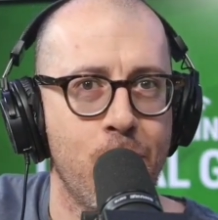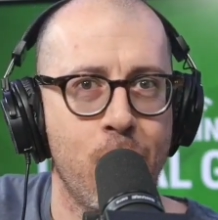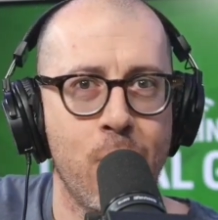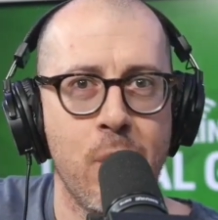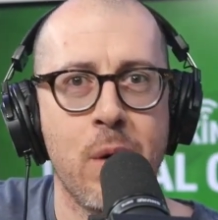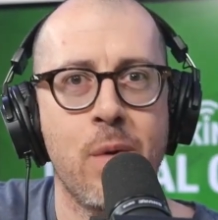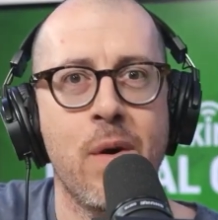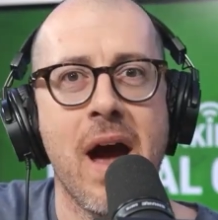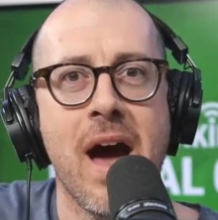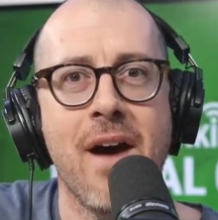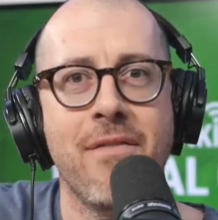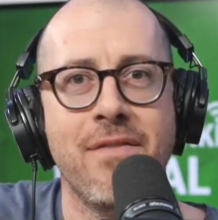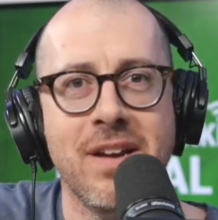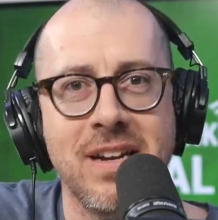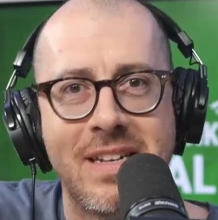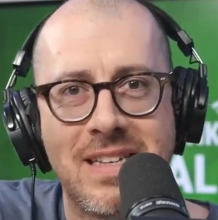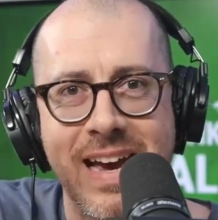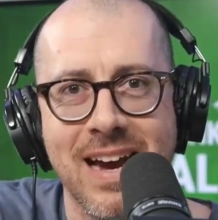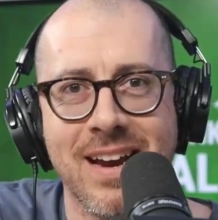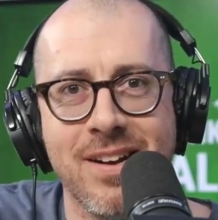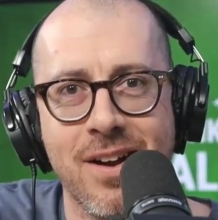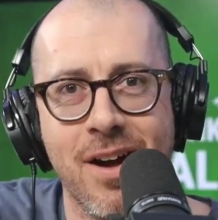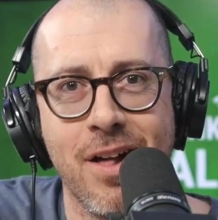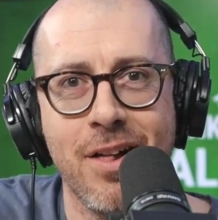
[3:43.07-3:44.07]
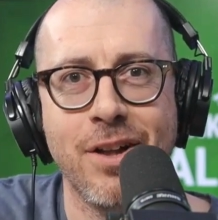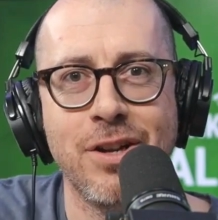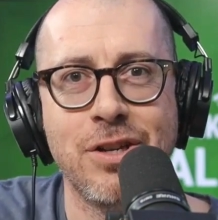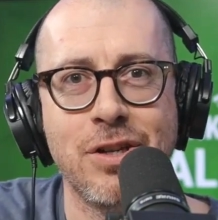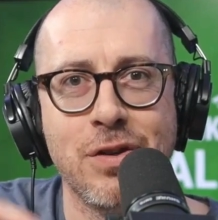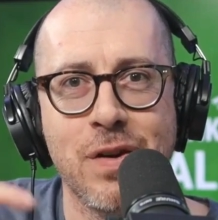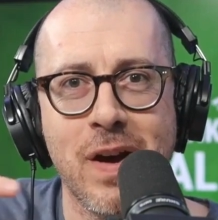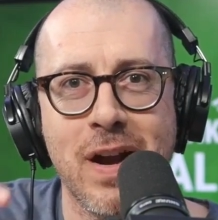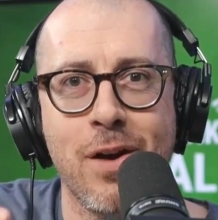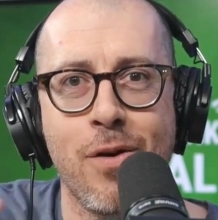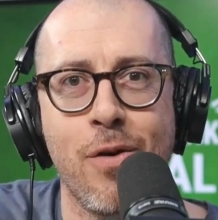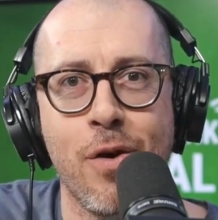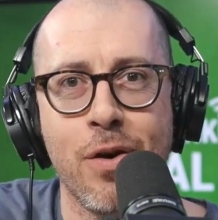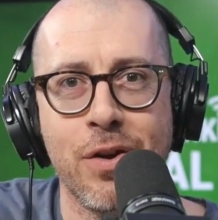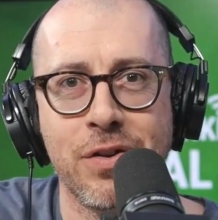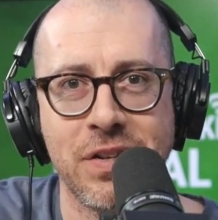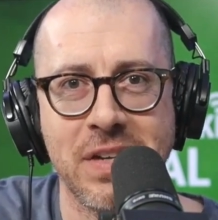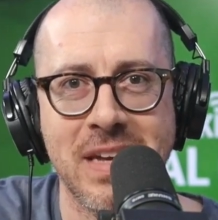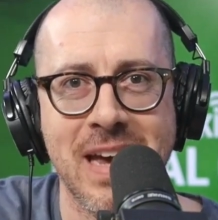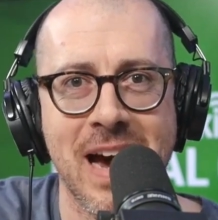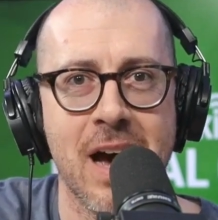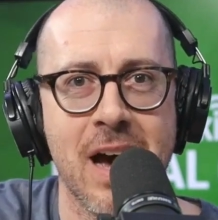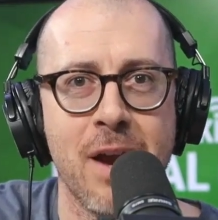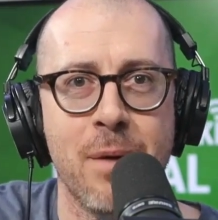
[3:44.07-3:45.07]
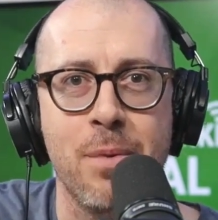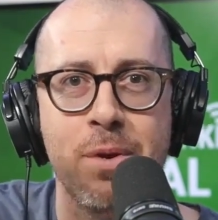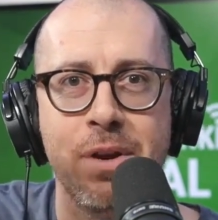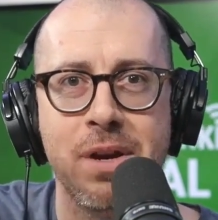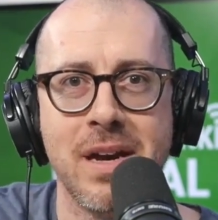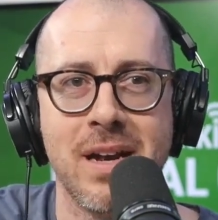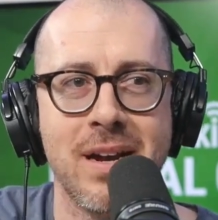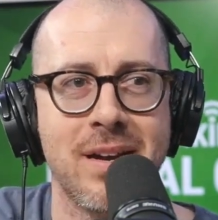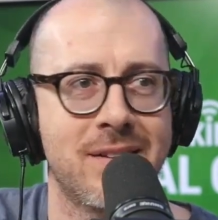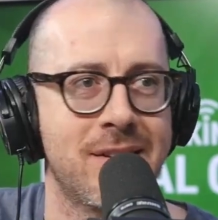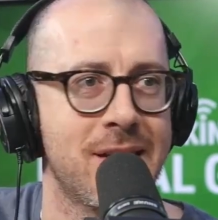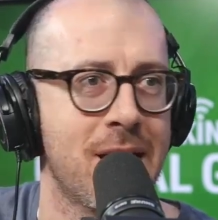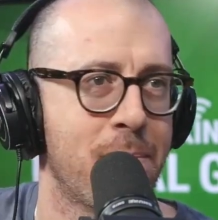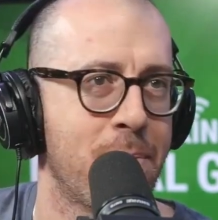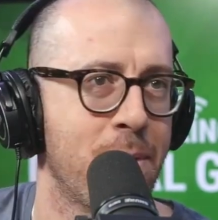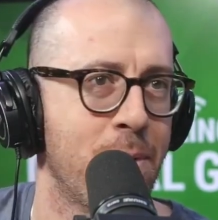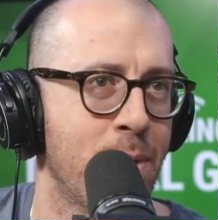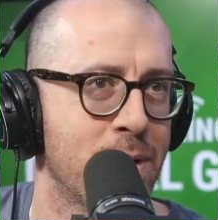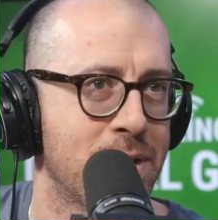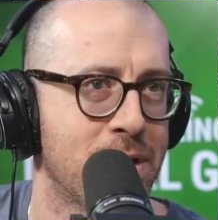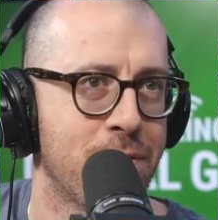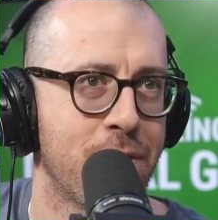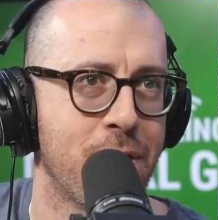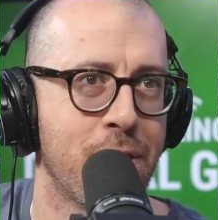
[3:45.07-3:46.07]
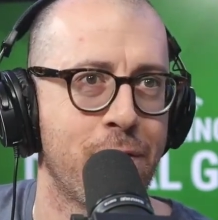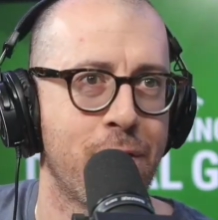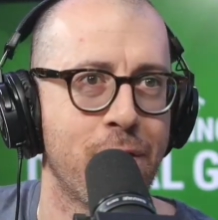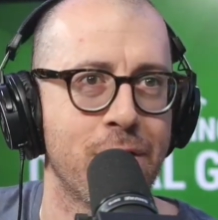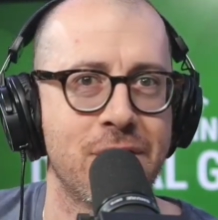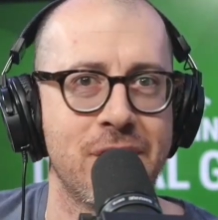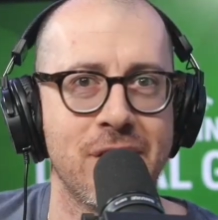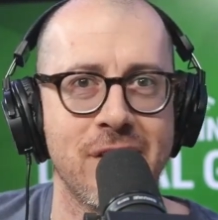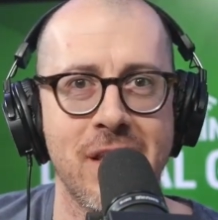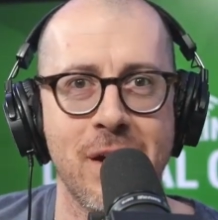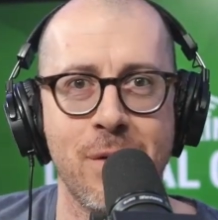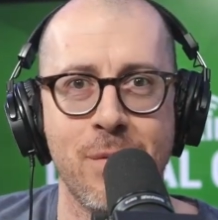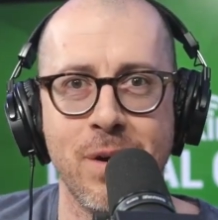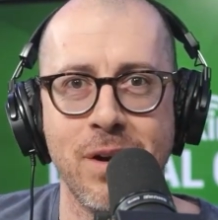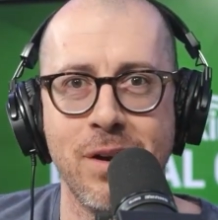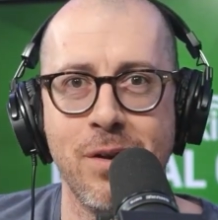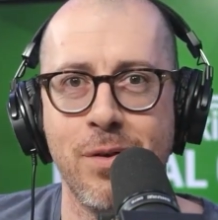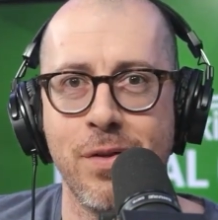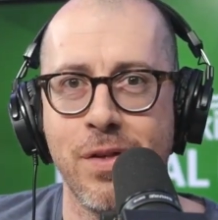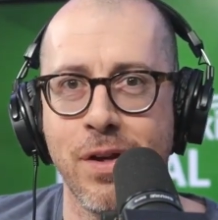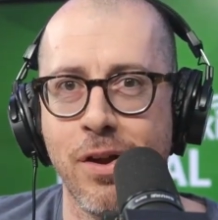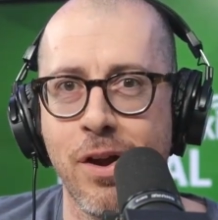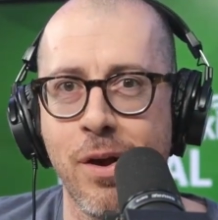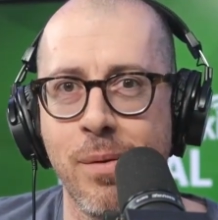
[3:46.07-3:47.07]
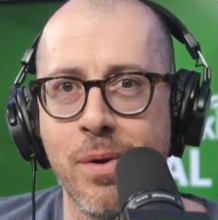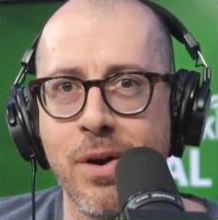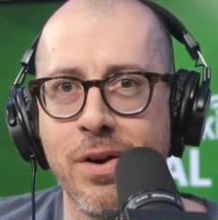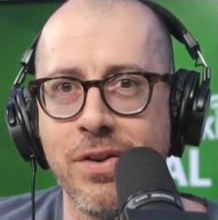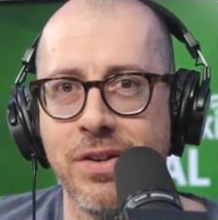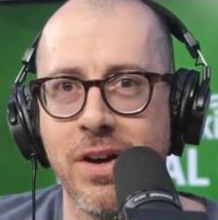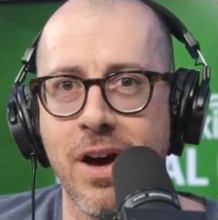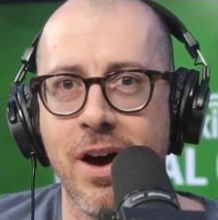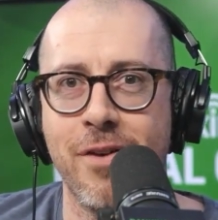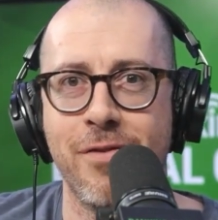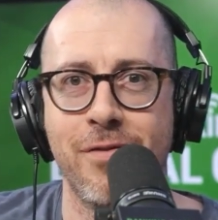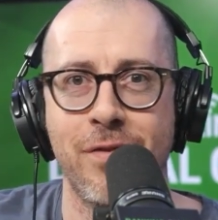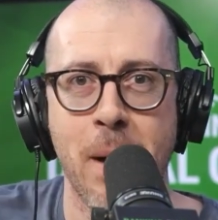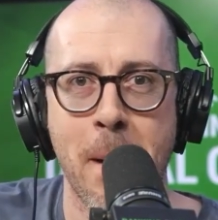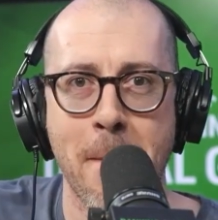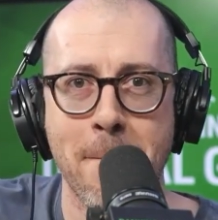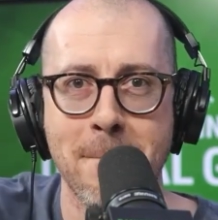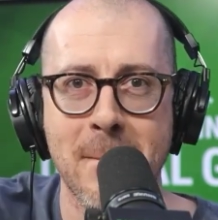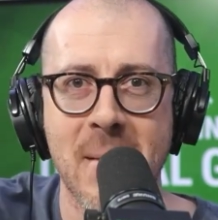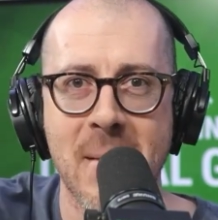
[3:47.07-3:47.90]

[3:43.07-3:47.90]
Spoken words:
we were having technology try to hold us accountable to get us up. And what's the very first thing that we do? The alarm goes off,